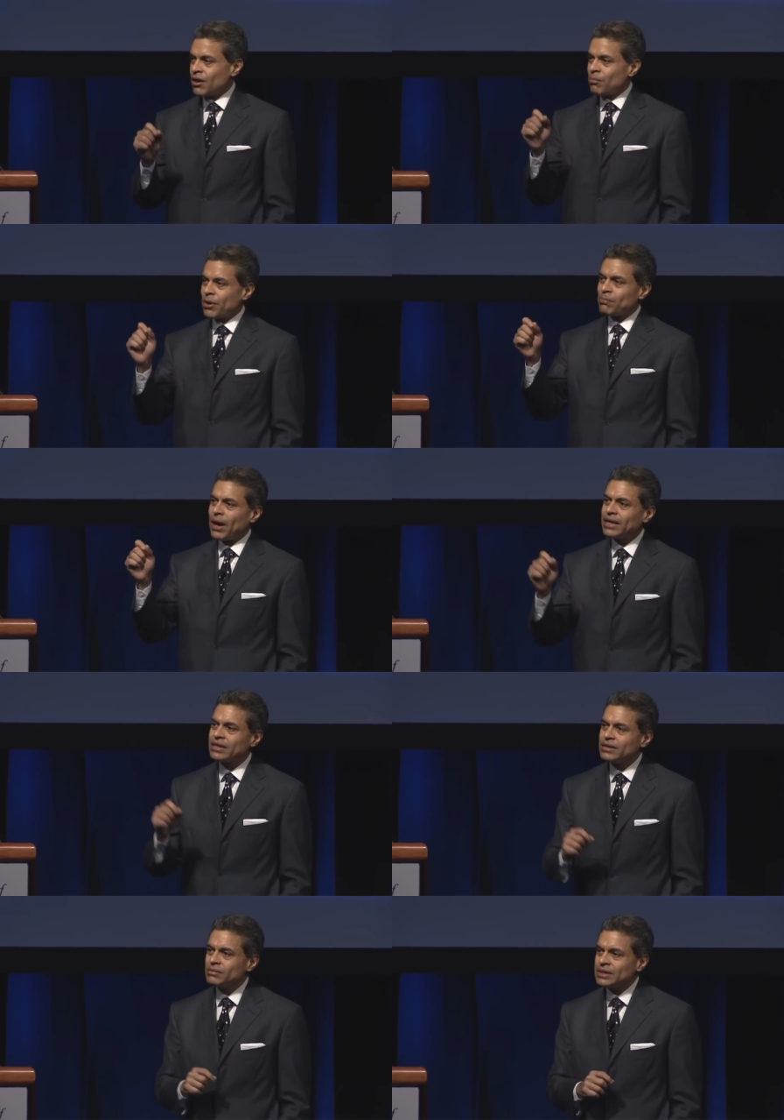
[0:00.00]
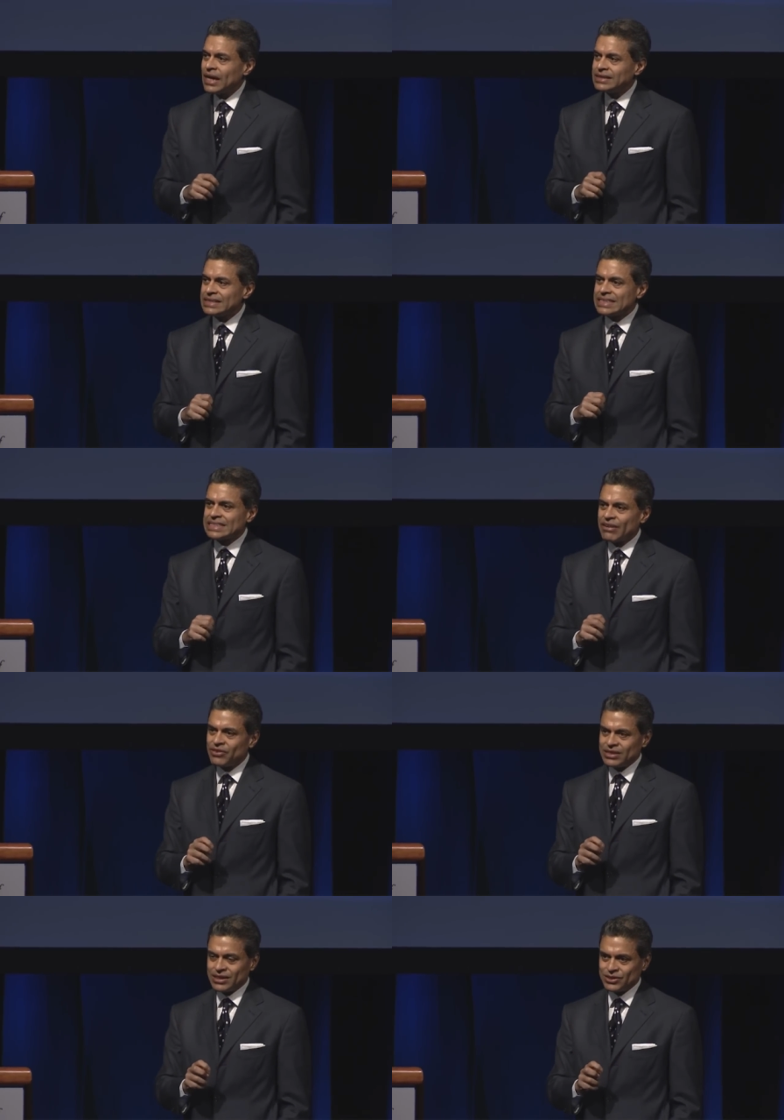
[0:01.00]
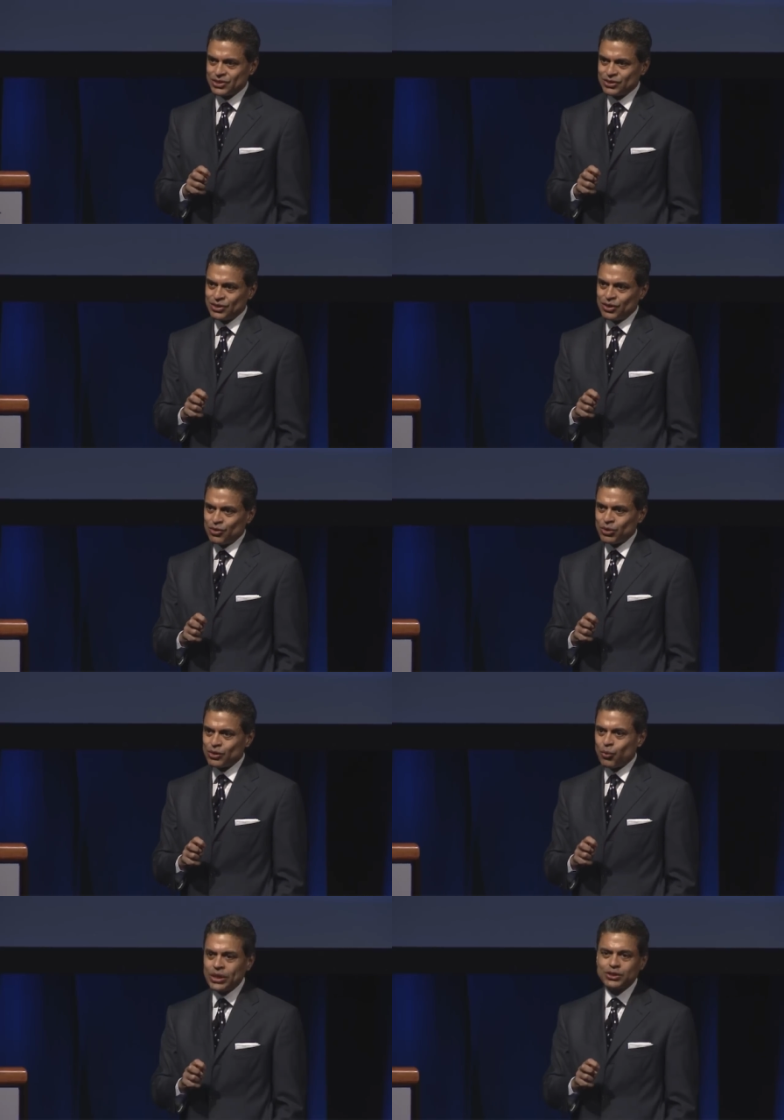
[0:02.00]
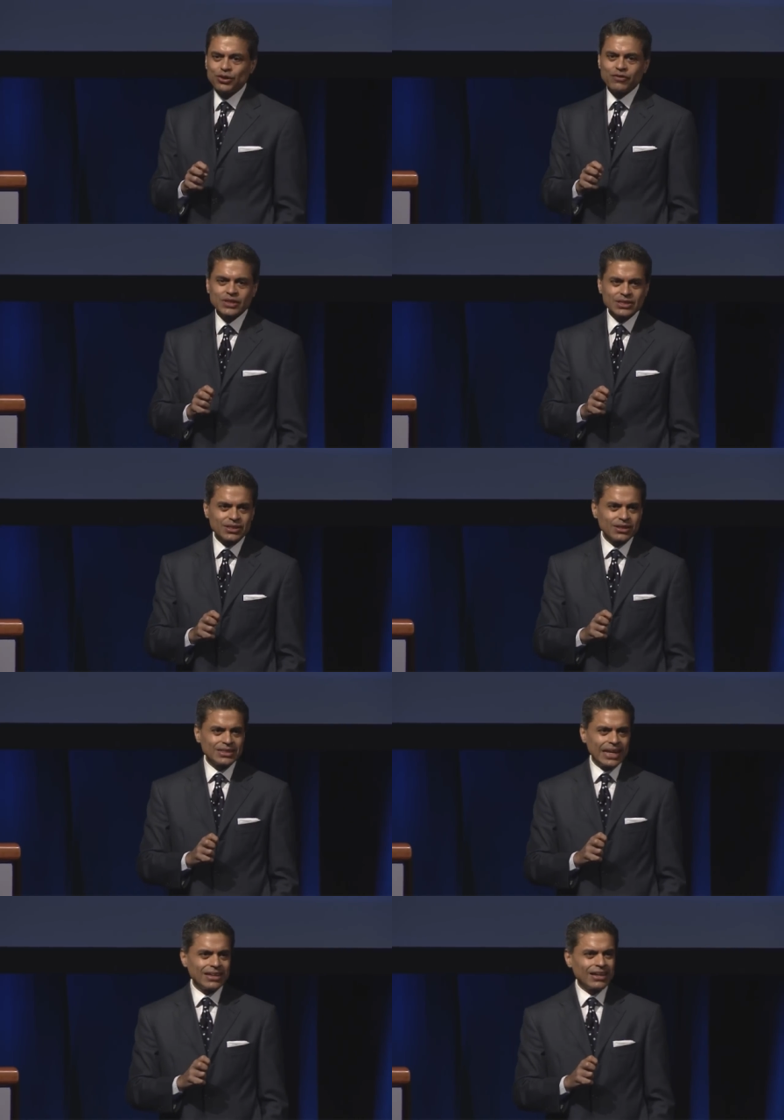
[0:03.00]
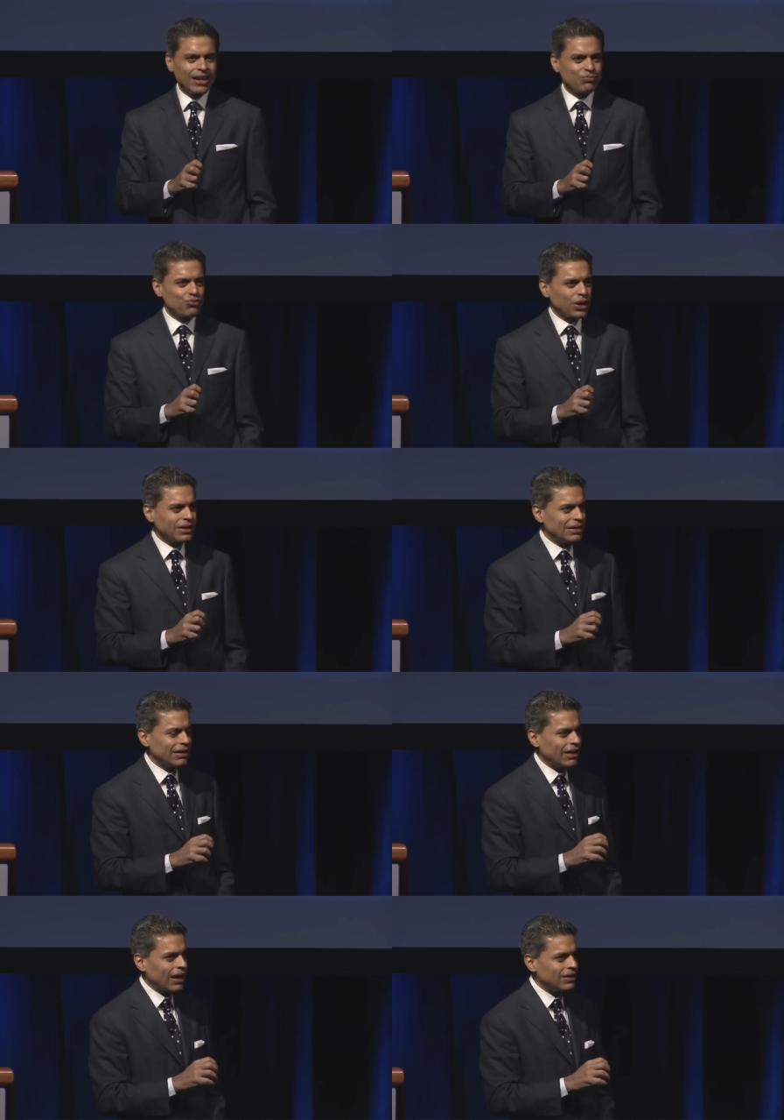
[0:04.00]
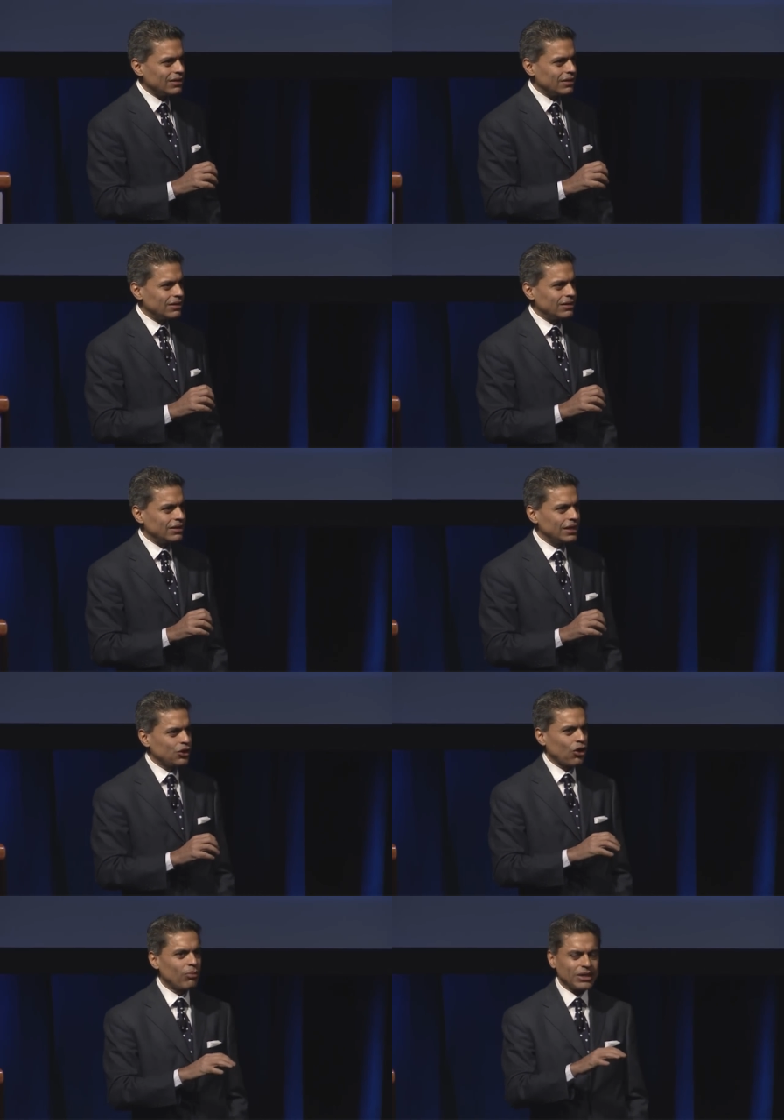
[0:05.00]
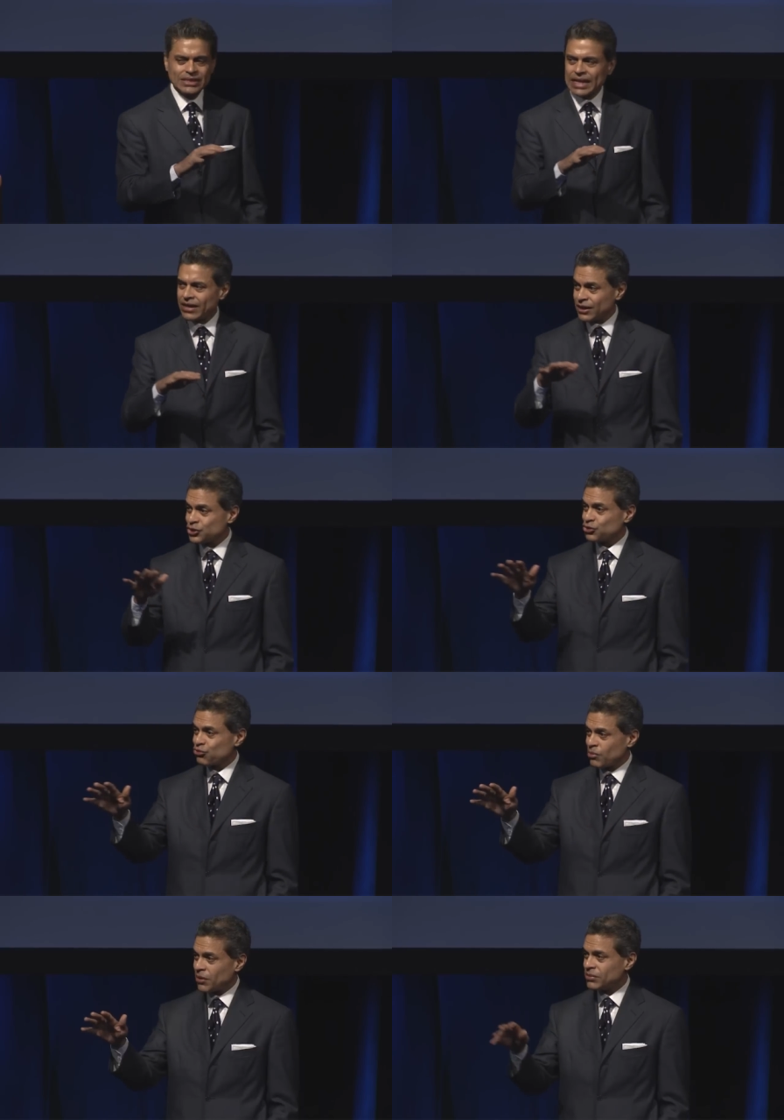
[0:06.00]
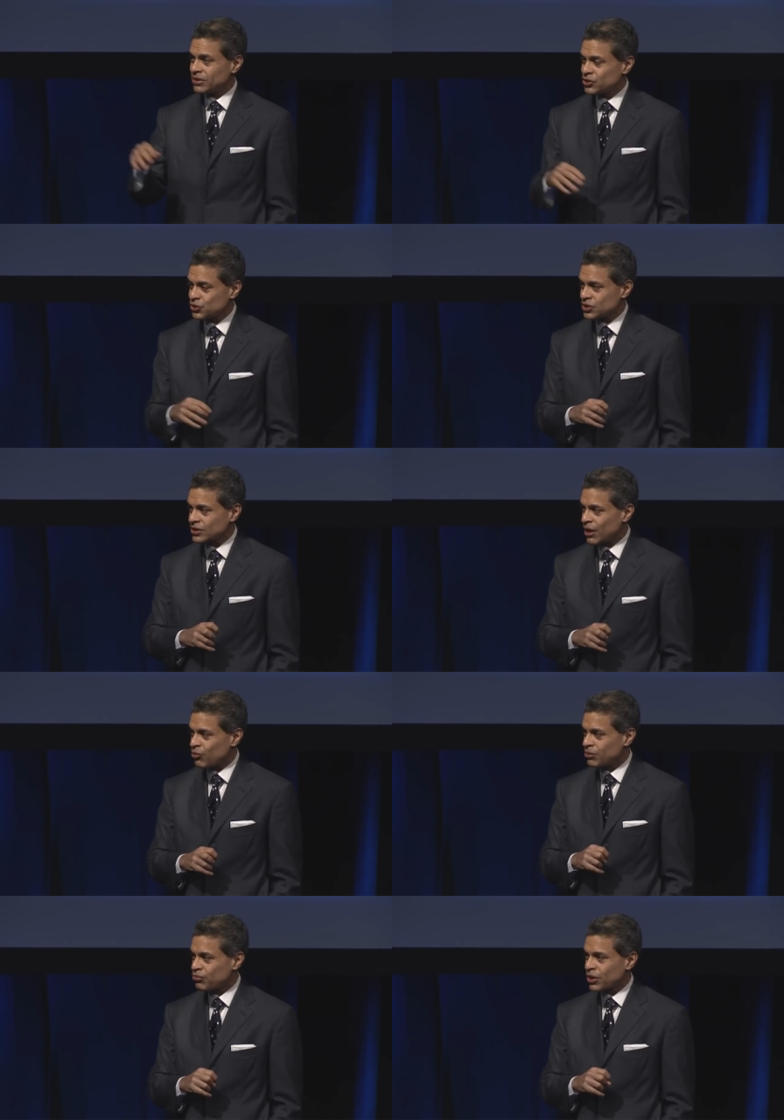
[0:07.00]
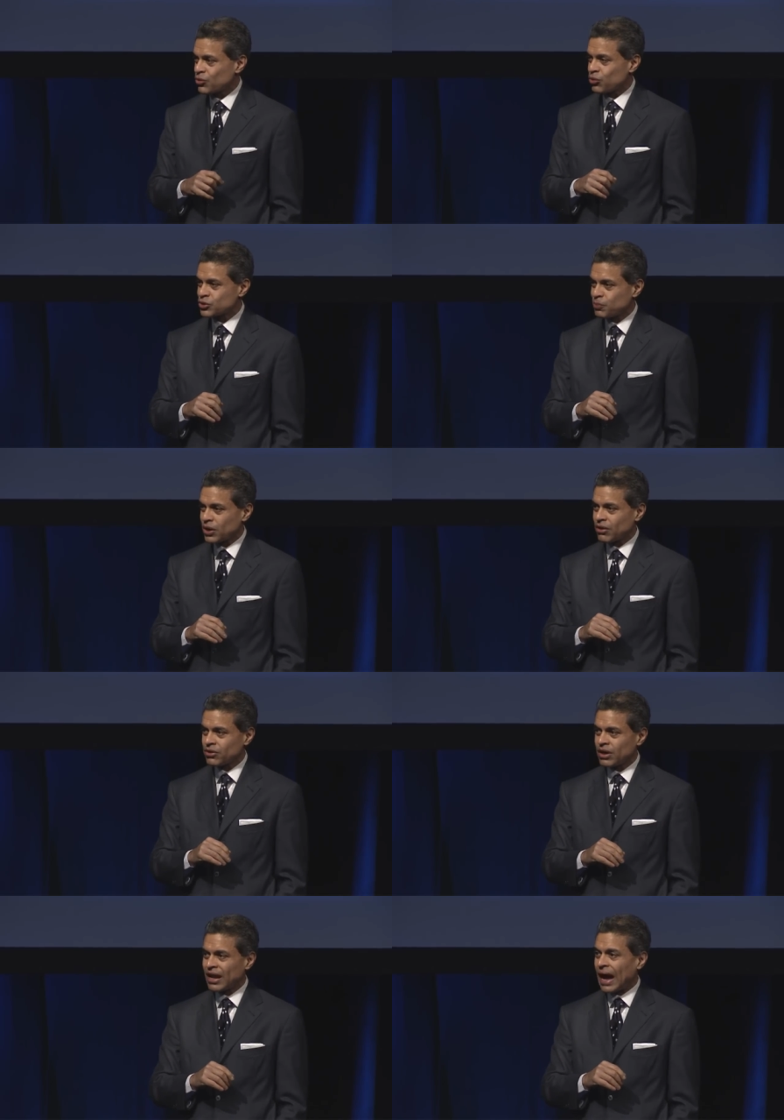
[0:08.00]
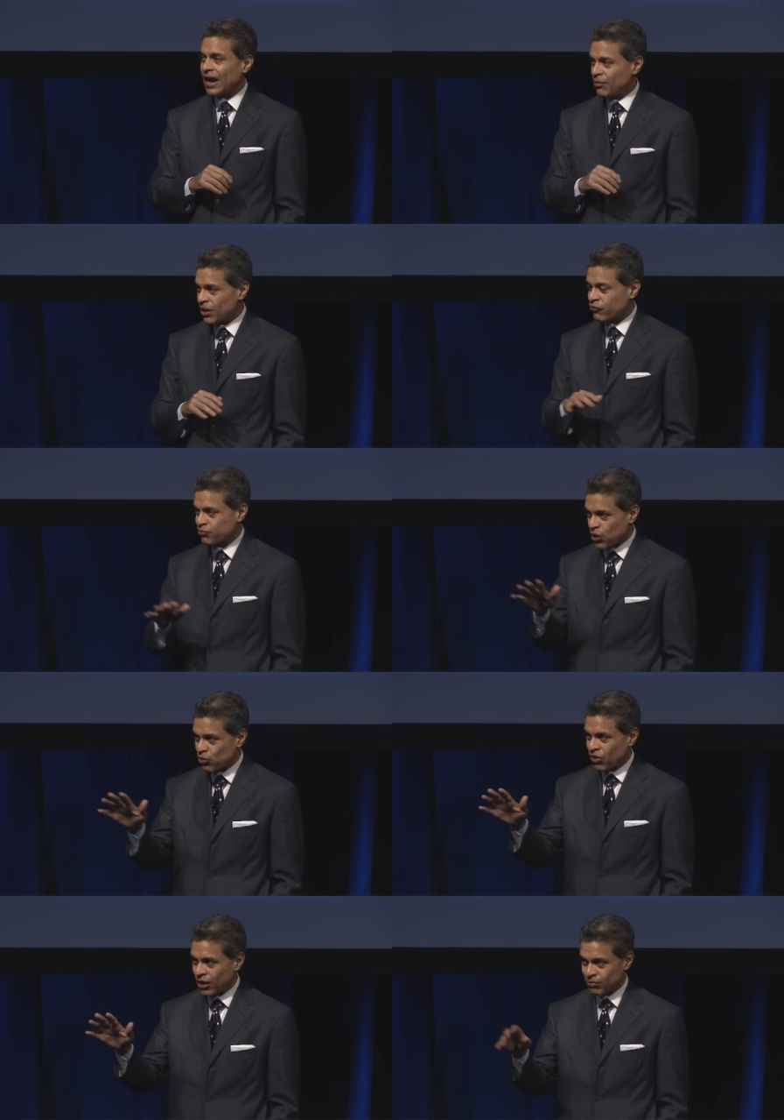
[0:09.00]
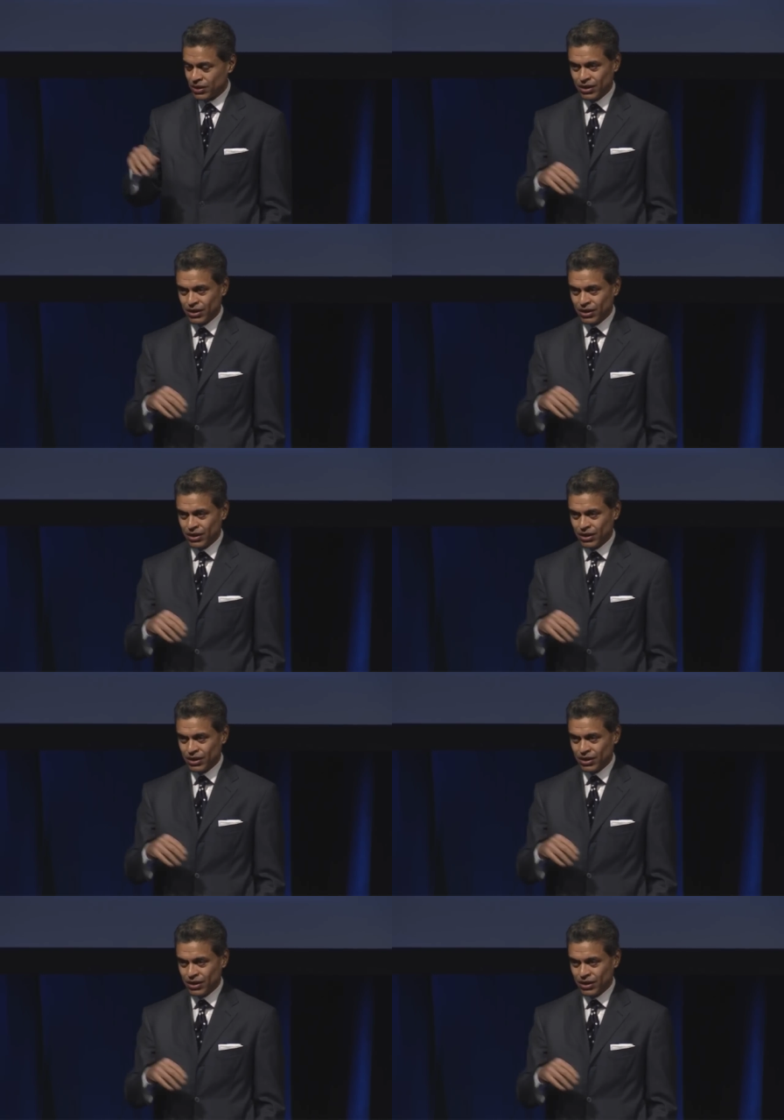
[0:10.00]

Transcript: But by the 1970s, when the winter of discontent hit Britain and economic stagnation, you remember this is a time when Britain was put under an IMF program